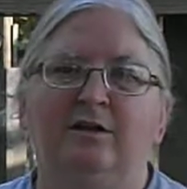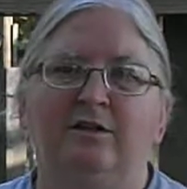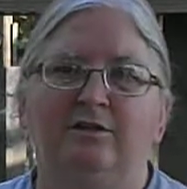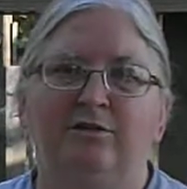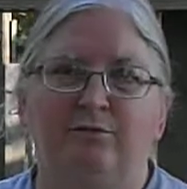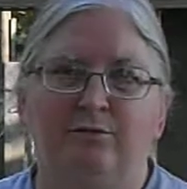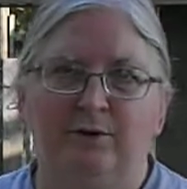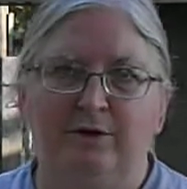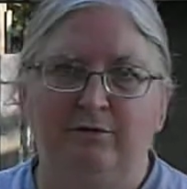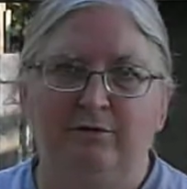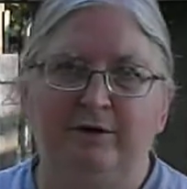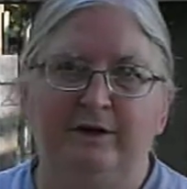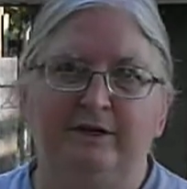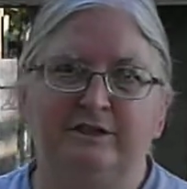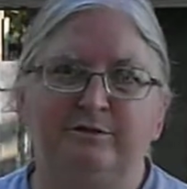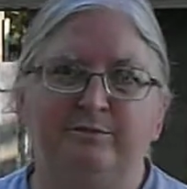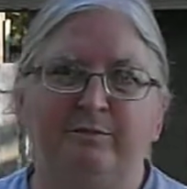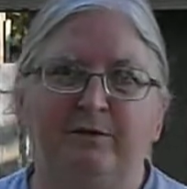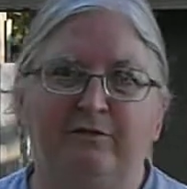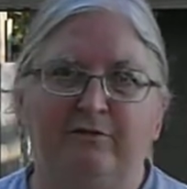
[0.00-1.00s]
3 weeks
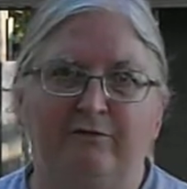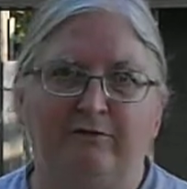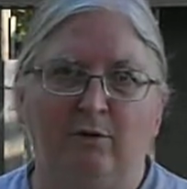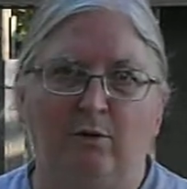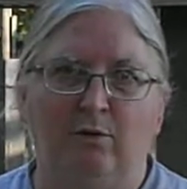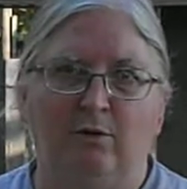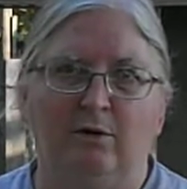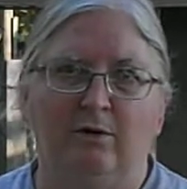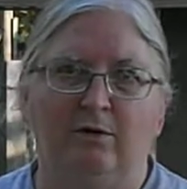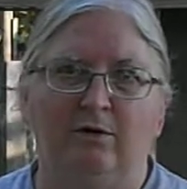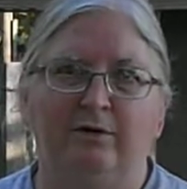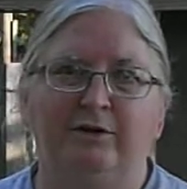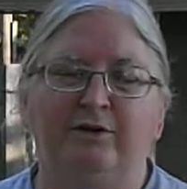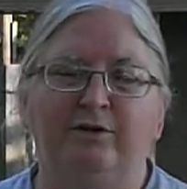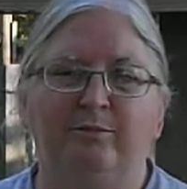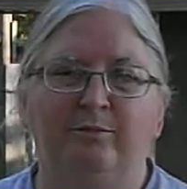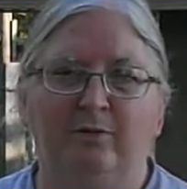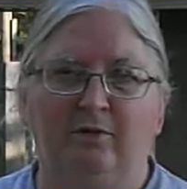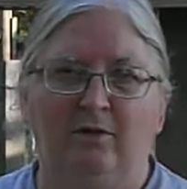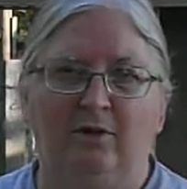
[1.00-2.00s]
before you
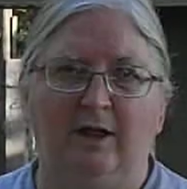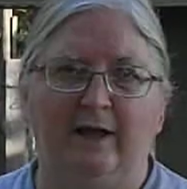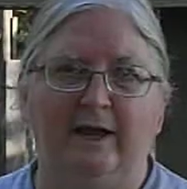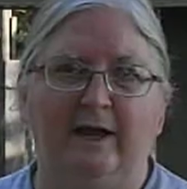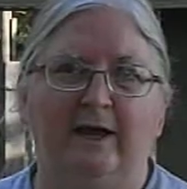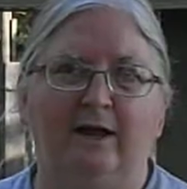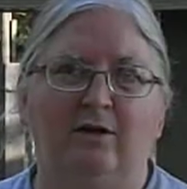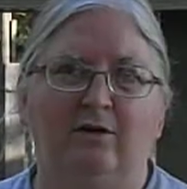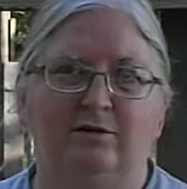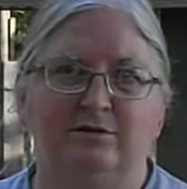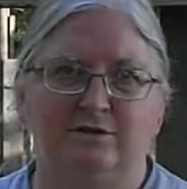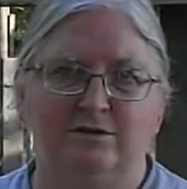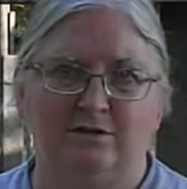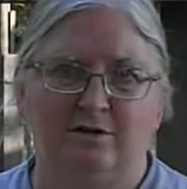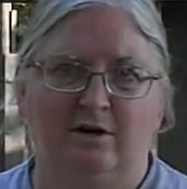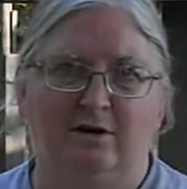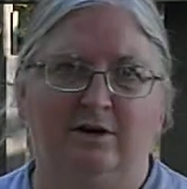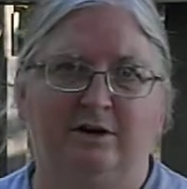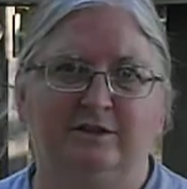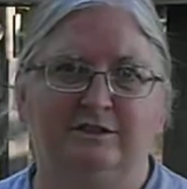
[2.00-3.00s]
plan on
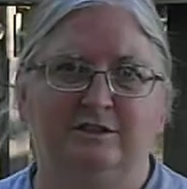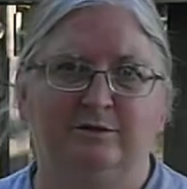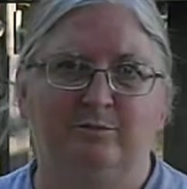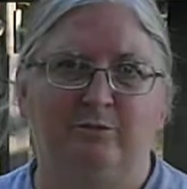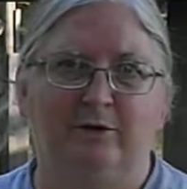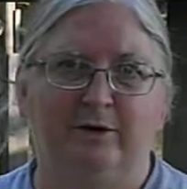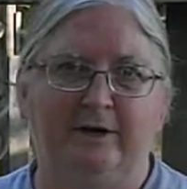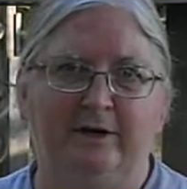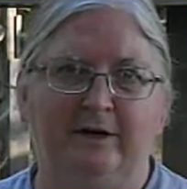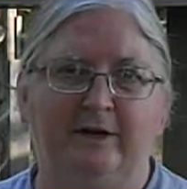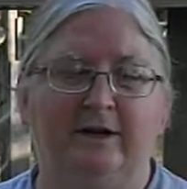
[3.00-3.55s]
starting to breed.